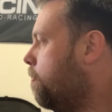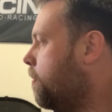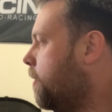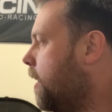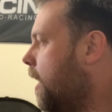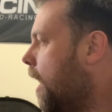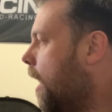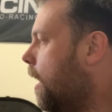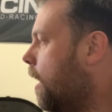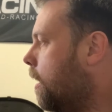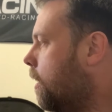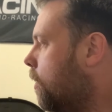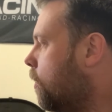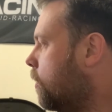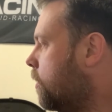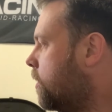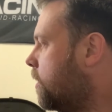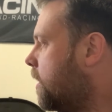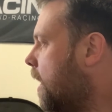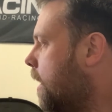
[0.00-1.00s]
Yeah, it
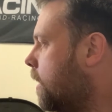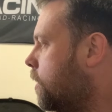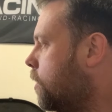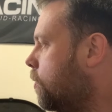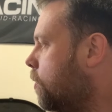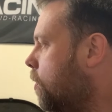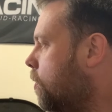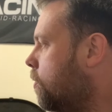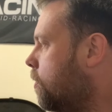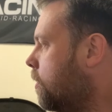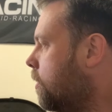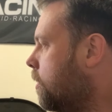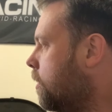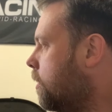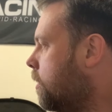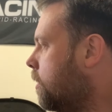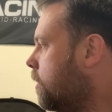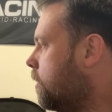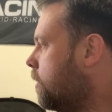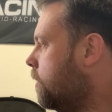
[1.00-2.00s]
looks sexual.
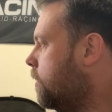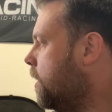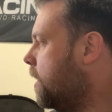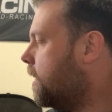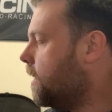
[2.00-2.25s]
You